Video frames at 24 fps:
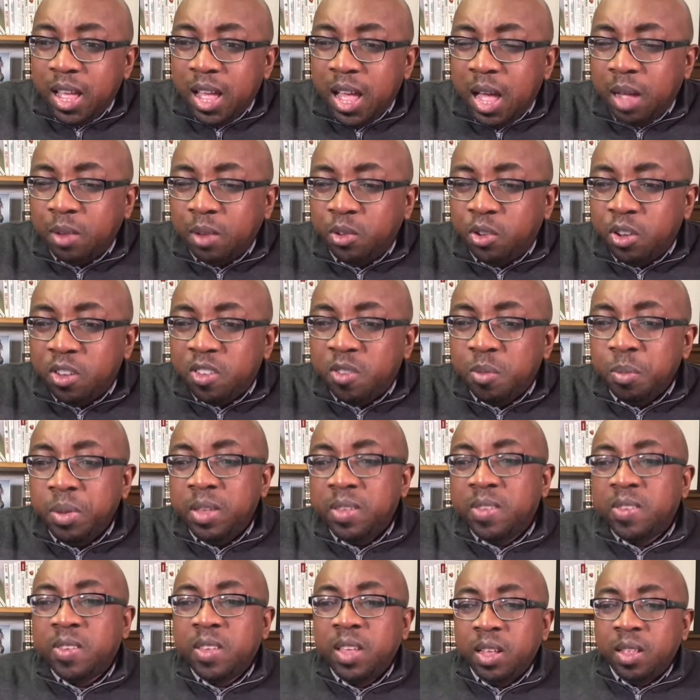I'm just
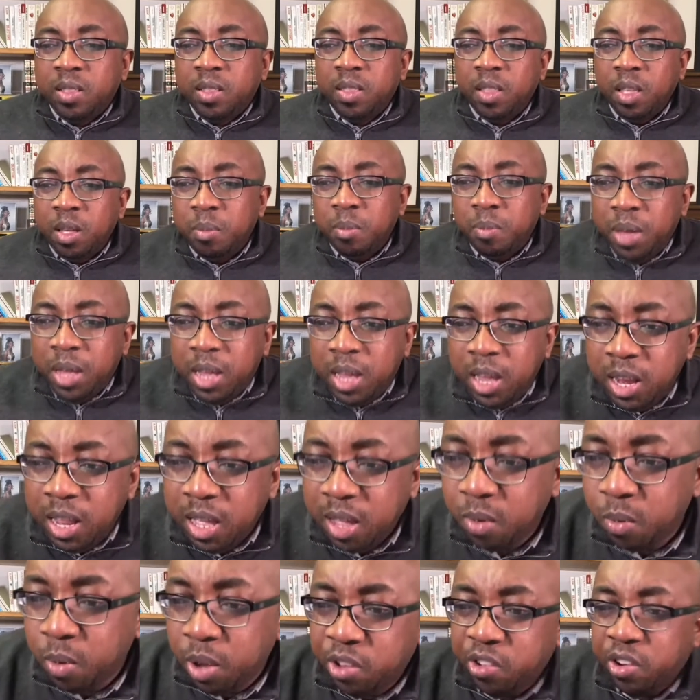missing the beginning.
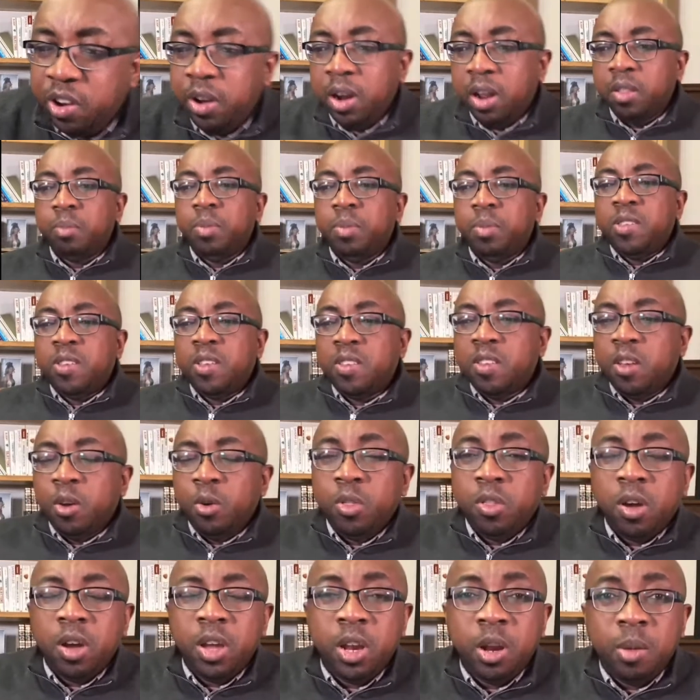Which area of the business are
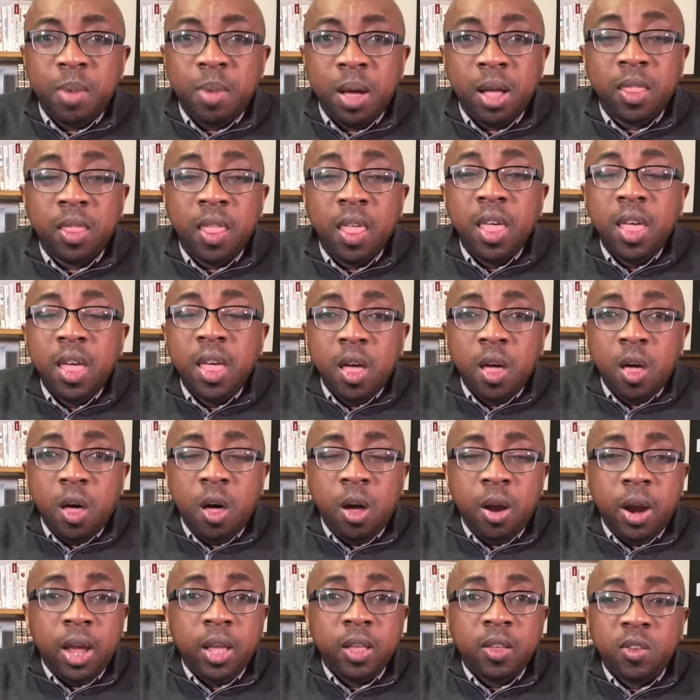you talking about?
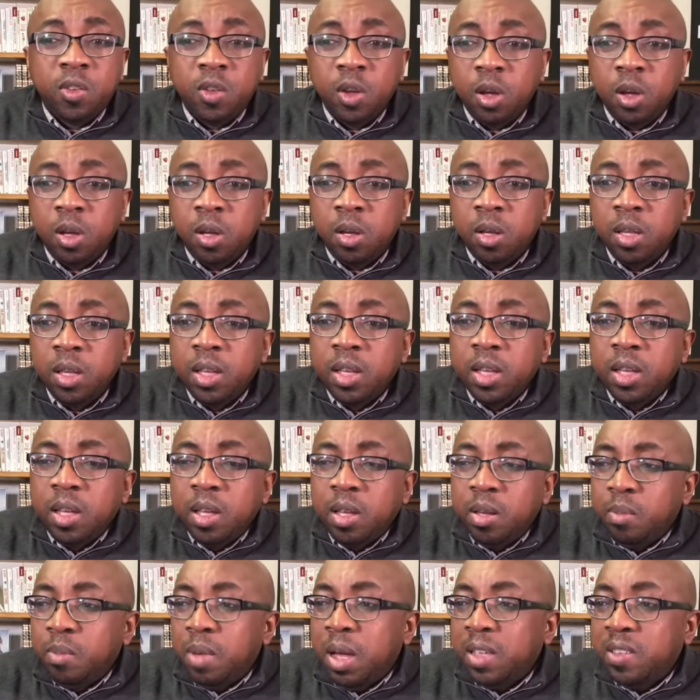All right. So
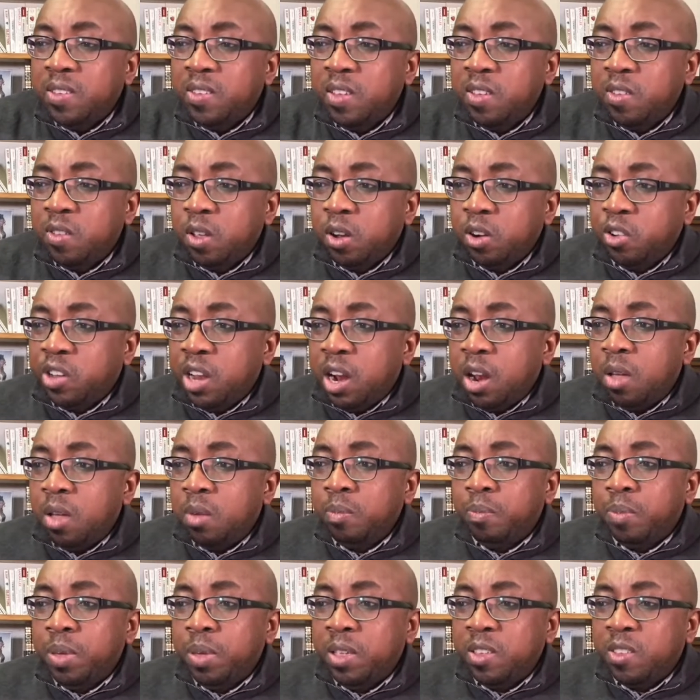my sister
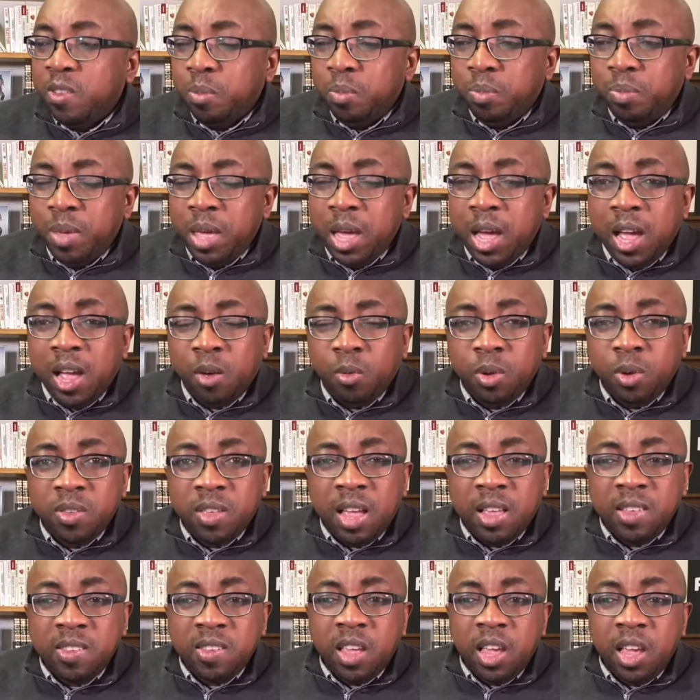Shalom Peace Pia was
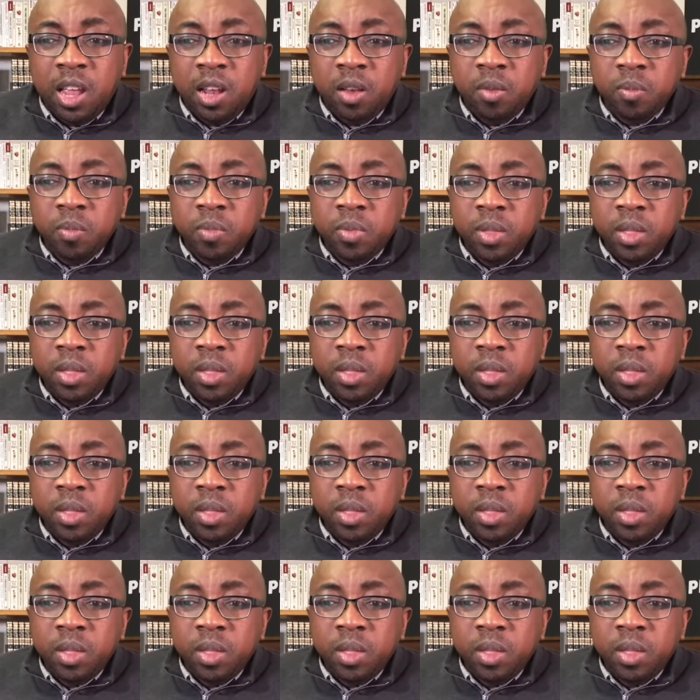asking